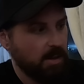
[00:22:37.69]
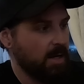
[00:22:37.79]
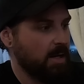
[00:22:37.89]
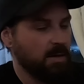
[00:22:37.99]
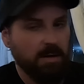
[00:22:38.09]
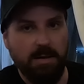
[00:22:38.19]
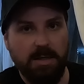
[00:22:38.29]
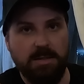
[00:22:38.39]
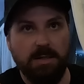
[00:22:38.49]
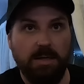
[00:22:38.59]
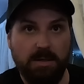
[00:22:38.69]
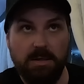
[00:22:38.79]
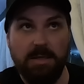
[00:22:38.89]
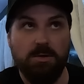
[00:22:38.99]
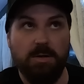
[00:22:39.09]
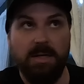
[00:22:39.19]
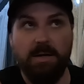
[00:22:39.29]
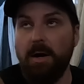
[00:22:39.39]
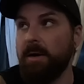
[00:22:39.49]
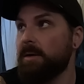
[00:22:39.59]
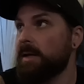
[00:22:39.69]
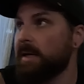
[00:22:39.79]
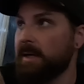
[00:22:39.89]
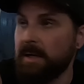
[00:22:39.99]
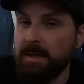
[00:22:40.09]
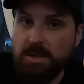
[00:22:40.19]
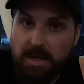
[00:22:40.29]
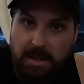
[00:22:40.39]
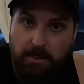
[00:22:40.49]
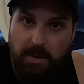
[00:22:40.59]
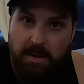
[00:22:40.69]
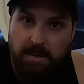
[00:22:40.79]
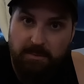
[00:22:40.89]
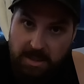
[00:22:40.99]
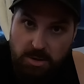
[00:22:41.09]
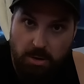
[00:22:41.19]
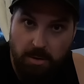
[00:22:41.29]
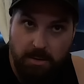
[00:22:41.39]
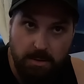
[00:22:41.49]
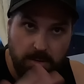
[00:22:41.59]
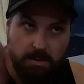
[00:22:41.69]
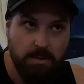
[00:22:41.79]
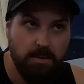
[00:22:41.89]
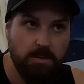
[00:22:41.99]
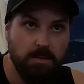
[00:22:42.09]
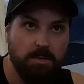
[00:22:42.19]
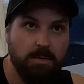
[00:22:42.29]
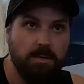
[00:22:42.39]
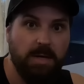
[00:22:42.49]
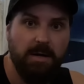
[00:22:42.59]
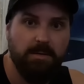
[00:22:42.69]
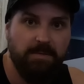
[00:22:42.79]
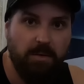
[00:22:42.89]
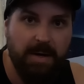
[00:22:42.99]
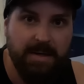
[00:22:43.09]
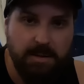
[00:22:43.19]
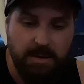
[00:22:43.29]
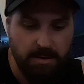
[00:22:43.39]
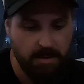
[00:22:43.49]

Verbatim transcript: and this is literally the only genuine restaurant that I could find.